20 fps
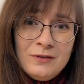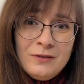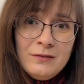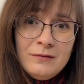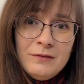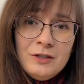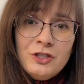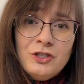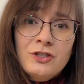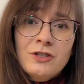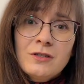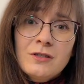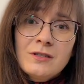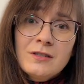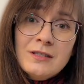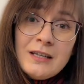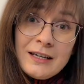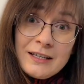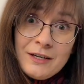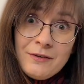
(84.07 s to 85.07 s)
which is
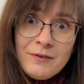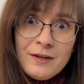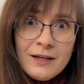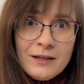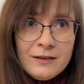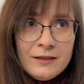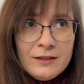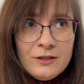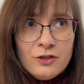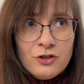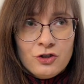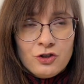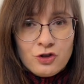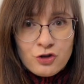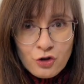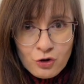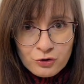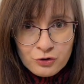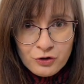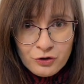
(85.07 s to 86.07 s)
significantly
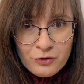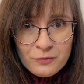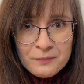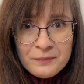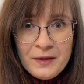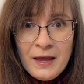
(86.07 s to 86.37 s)
shorter.